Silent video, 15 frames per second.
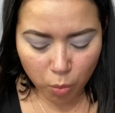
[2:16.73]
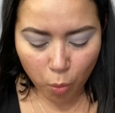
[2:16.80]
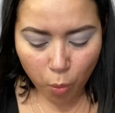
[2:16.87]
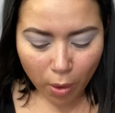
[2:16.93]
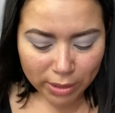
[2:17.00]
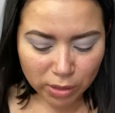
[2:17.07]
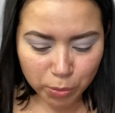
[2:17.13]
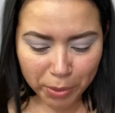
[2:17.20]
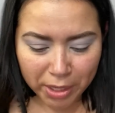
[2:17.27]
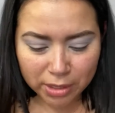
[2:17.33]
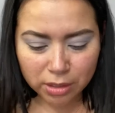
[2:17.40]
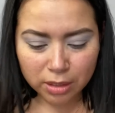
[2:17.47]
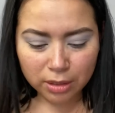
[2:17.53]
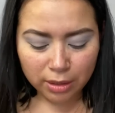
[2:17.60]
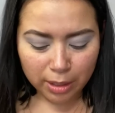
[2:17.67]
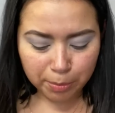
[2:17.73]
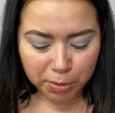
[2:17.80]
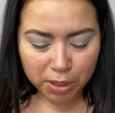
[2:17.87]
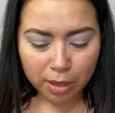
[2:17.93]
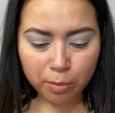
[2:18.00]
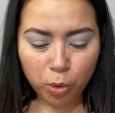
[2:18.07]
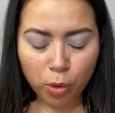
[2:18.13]
Once we get to the
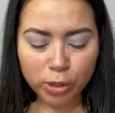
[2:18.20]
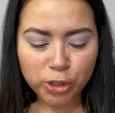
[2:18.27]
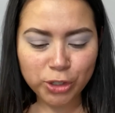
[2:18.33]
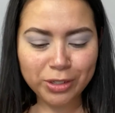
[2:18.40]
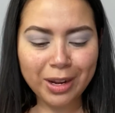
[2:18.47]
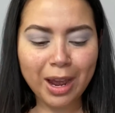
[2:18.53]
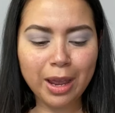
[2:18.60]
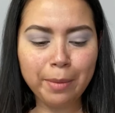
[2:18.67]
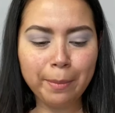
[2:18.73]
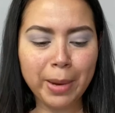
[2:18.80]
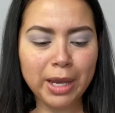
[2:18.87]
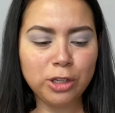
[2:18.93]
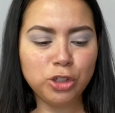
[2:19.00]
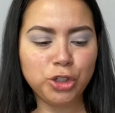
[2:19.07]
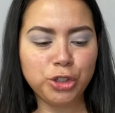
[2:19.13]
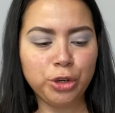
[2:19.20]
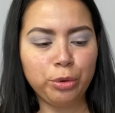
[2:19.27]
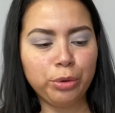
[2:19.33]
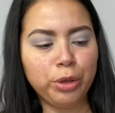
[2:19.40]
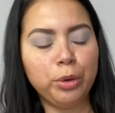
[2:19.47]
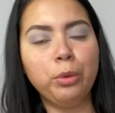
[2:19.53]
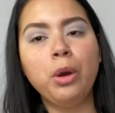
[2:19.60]
lipstick portion, I might
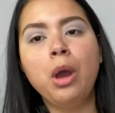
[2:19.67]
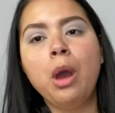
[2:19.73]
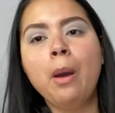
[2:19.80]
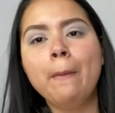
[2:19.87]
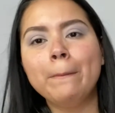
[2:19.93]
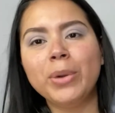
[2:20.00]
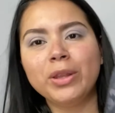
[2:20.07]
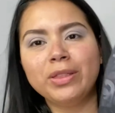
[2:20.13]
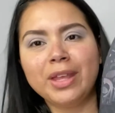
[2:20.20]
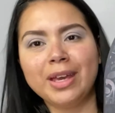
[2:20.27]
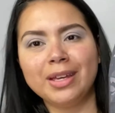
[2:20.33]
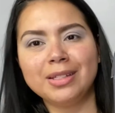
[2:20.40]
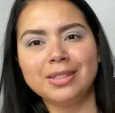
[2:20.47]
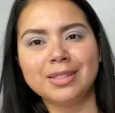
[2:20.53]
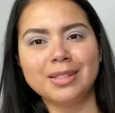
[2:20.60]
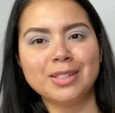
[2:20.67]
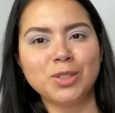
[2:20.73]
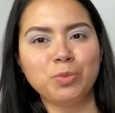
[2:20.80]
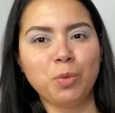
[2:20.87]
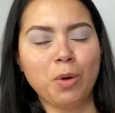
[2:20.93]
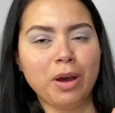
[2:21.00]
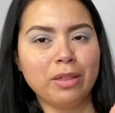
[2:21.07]
show you, but this
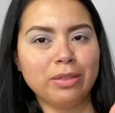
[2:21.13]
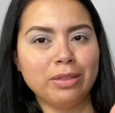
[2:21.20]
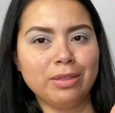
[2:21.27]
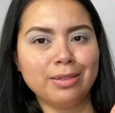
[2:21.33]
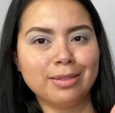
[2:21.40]
is where